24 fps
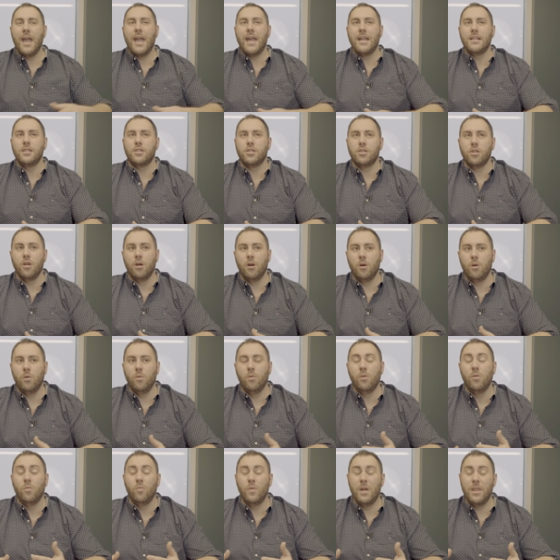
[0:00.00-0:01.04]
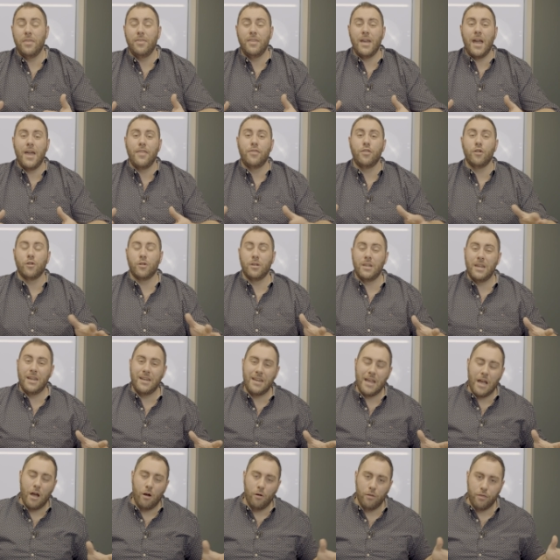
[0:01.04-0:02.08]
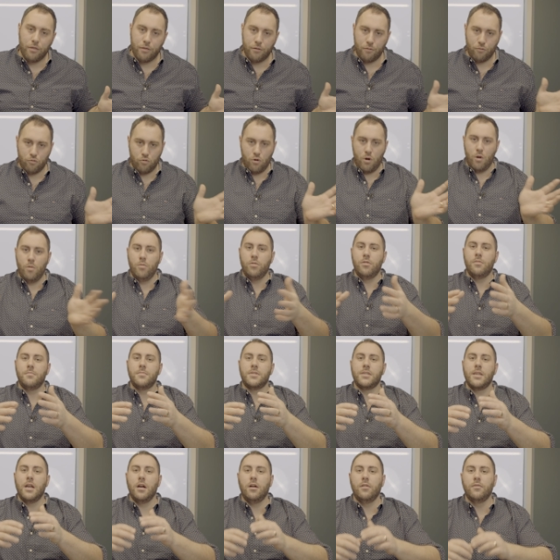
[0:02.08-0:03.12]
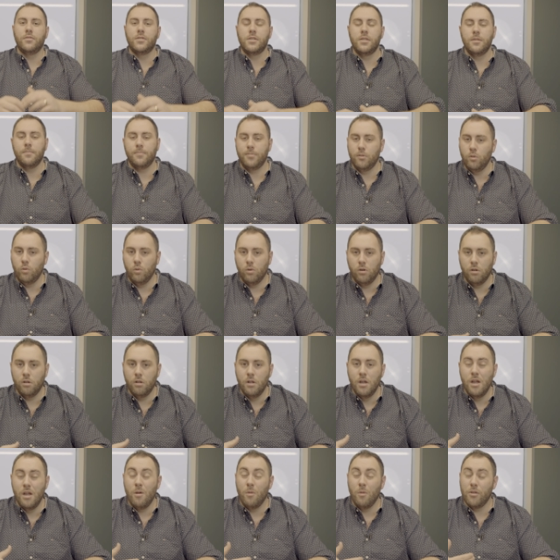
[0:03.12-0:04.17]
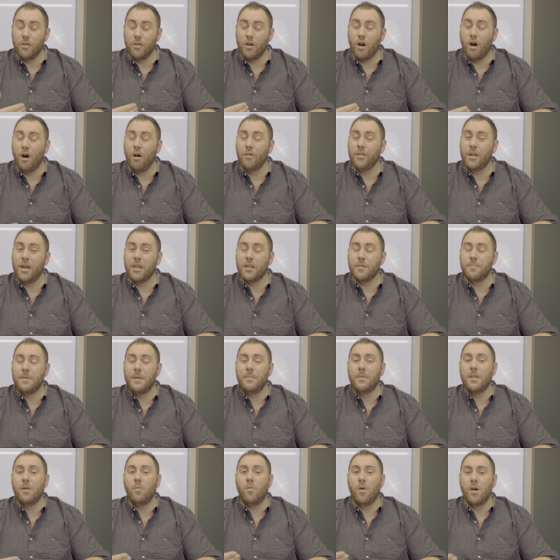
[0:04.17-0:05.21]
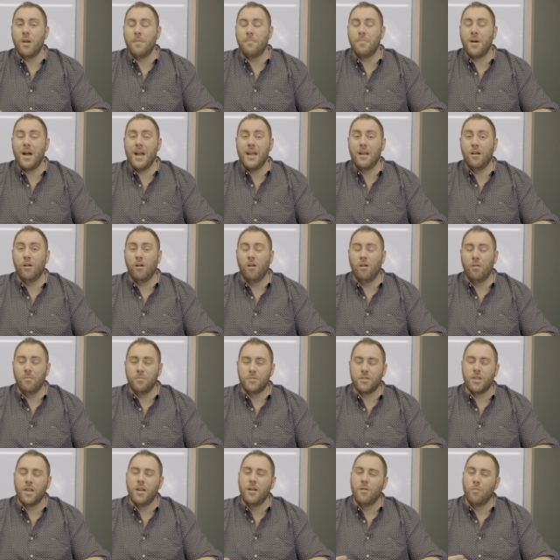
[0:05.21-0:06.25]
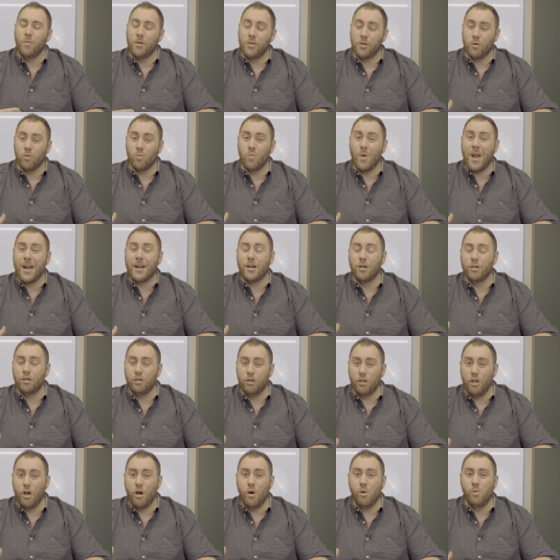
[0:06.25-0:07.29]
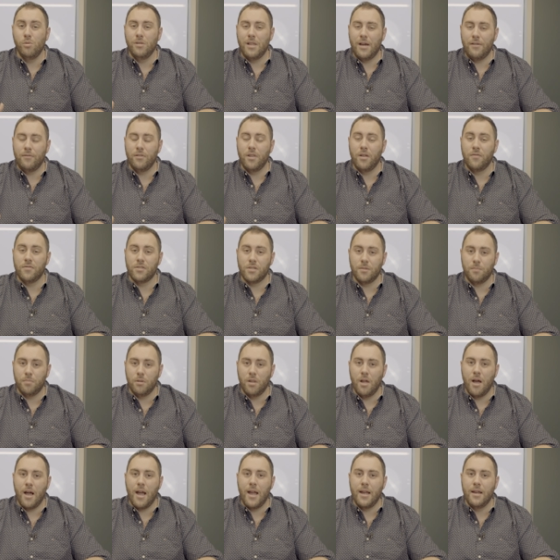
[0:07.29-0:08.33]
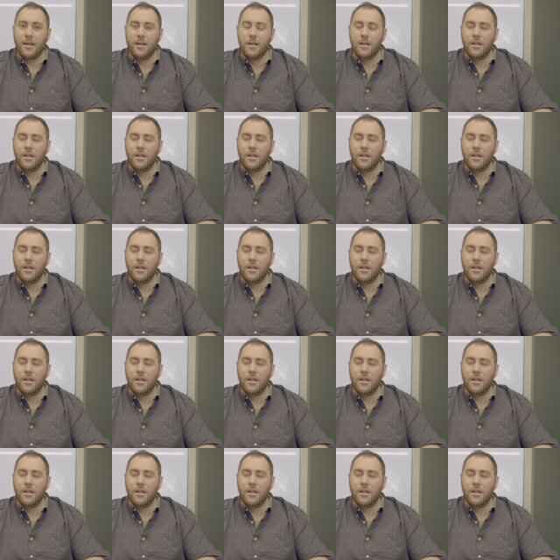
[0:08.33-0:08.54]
And so with that, they're gonna now throw themselves in the pool with all the other people that wanna buy homes with a record low level of supply.